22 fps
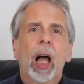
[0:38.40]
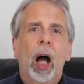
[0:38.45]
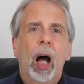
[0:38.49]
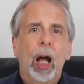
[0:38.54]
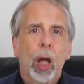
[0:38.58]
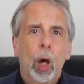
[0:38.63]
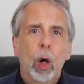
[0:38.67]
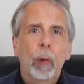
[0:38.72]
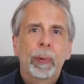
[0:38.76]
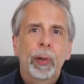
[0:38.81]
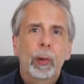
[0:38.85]

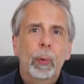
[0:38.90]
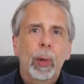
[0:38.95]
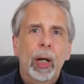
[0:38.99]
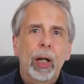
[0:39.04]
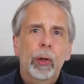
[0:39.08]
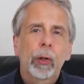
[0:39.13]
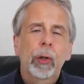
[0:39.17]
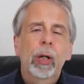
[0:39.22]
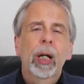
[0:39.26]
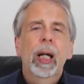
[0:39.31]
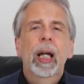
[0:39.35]
I hope you're
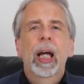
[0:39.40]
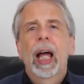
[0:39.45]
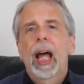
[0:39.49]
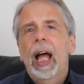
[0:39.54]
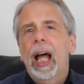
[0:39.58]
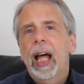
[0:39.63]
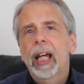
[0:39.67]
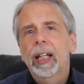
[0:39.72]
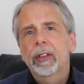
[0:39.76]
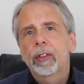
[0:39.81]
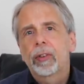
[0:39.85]
well
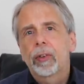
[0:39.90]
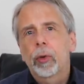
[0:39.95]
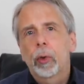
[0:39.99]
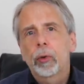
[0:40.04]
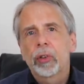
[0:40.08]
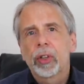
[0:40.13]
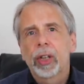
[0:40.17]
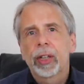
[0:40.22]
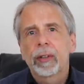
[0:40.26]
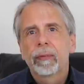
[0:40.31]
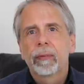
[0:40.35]
and
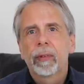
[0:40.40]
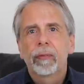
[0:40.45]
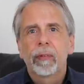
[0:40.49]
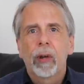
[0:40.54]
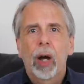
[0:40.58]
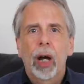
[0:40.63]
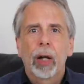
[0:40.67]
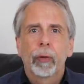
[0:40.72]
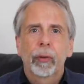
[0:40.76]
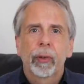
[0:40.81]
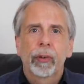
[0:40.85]
dodging the
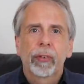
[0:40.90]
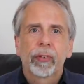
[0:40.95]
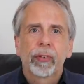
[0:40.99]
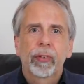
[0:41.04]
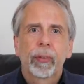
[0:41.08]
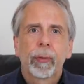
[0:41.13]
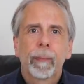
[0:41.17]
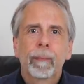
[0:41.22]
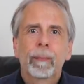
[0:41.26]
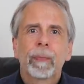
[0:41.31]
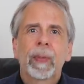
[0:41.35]

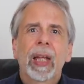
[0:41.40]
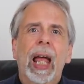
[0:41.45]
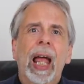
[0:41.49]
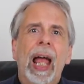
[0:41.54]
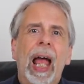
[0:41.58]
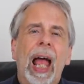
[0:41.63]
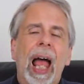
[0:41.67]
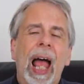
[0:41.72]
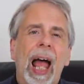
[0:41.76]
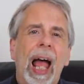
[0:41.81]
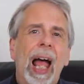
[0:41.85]
virus.
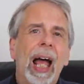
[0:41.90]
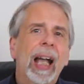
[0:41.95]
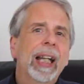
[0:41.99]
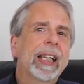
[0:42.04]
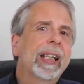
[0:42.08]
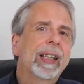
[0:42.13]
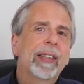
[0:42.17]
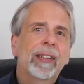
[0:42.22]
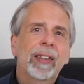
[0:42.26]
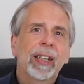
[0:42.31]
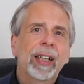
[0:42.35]

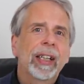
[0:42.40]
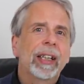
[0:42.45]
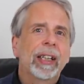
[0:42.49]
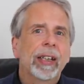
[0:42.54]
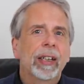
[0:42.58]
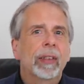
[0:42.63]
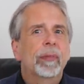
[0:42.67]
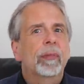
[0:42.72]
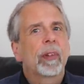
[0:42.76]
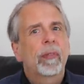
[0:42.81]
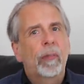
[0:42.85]
And
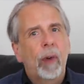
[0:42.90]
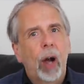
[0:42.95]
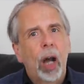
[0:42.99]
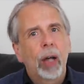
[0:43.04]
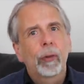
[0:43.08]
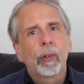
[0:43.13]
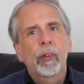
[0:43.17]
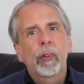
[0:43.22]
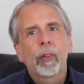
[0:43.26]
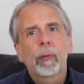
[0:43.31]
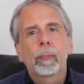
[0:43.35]
indeed, the
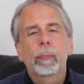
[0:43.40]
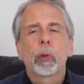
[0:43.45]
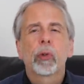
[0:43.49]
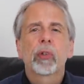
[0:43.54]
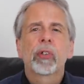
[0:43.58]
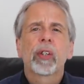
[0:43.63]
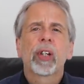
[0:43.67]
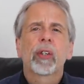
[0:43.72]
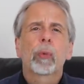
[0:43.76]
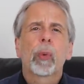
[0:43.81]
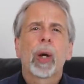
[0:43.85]
virus has
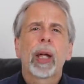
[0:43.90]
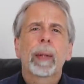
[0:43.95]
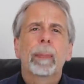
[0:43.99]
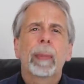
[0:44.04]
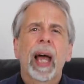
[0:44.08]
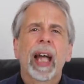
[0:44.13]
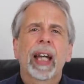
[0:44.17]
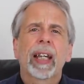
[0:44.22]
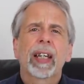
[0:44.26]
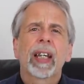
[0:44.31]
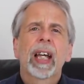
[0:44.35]
pushed its way
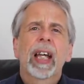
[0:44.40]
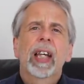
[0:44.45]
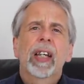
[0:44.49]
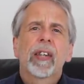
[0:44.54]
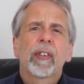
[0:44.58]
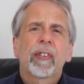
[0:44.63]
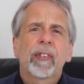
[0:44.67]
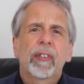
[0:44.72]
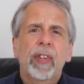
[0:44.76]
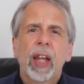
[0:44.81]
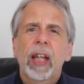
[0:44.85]
back
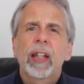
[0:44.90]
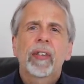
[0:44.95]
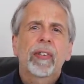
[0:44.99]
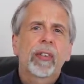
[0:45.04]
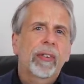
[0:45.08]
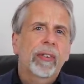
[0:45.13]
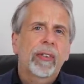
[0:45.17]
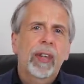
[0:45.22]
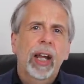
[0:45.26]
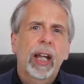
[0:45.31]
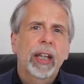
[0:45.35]

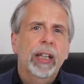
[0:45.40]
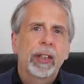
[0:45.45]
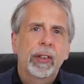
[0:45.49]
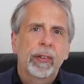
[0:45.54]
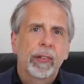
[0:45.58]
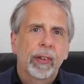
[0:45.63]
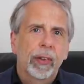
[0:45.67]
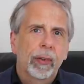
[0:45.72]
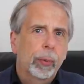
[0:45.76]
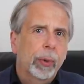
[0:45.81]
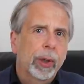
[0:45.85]
centre
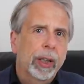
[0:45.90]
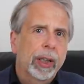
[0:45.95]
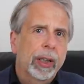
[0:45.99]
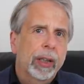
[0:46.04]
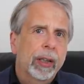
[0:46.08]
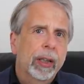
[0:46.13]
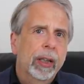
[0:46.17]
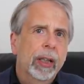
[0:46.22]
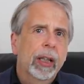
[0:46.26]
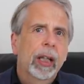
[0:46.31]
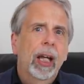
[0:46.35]
stage this
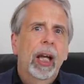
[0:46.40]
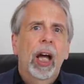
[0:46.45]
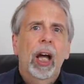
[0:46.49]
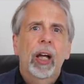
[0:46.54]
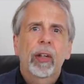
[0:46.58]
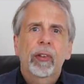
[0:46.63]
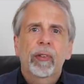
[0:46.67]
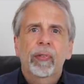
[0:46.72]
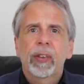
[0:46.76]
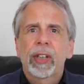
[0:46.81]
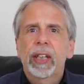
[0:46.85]
week
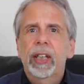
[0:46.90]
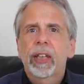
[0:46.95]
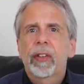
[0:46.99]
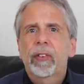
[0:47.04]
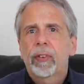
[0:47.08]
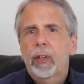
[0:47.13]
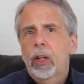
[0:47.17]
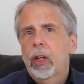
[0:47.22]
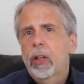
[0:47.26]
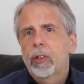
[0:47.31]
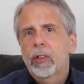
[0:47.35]
as the
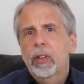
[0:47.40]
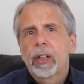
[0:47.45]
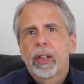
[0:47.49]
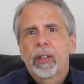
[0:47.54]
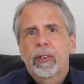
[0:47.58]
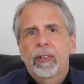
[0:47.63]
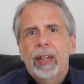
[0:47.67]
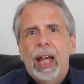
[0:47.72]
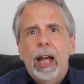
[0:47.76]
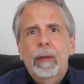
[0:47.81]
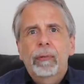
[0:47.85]
surge in
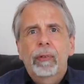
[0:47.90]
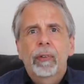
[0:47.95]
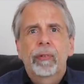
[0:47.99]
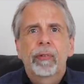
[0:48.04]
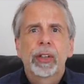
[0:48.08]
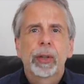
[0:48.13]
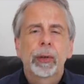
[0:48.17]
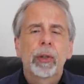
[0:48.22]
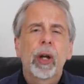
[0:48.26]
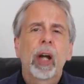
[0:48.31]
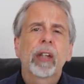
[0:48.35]
the south
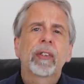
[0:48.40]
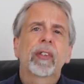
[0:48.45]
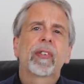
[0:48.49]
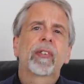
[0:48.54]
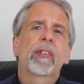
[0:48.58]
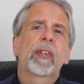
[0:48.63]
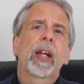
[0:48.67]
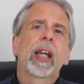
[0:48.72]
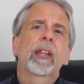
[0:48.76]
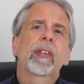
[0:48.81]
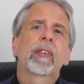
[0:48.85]
of the
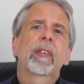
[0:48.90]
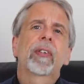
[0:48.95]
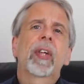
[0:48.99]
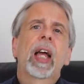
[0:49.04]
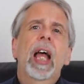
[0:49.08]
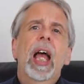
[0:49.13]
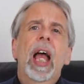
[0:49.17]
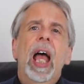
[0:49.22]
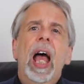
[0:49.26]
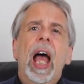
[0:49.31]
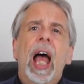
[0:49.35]
United States
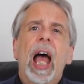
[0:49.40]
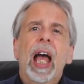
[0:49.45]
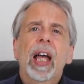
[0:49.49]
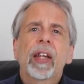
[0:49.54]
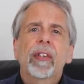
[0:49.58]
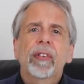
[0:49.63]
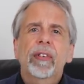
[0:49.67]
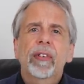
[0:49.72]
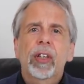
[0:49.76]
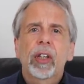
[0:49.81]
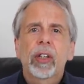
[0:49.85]

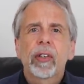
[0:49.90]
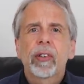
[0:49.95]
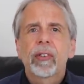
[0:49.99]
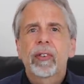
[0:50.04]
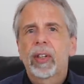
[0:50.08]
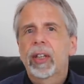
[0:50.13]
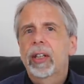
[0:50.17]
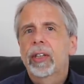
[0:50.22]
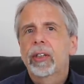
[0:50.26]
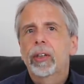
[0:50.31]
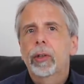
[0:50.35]
has
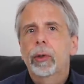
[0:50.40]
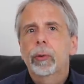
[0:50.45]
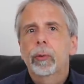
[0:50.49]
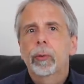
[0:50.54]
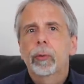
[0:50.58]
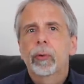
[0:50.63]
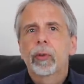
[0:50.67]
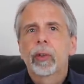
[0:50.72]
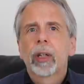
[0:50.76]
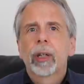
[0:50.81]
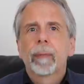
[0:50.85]

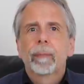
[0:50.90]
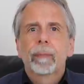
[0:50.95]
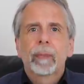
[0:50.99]
continued